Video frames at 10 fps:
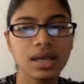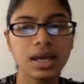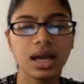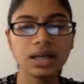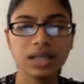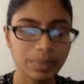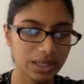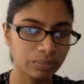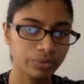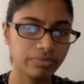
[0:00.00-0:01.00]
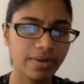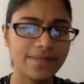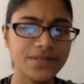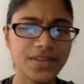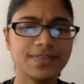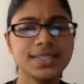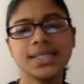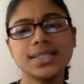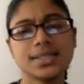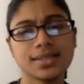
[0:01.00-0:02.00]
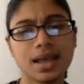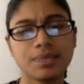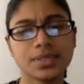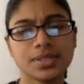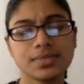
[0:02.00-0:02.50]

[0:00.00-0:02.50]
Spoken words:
How can I make it move 15 steps?